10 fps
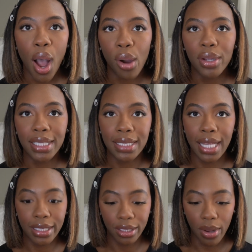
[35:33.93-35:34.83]
Oh, it says
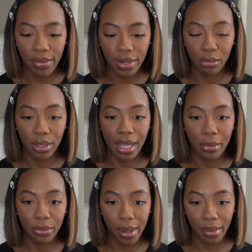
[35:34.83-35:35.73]
I don't have any more time
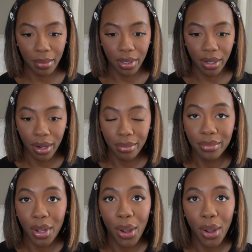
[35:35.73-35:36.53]
on my memory card.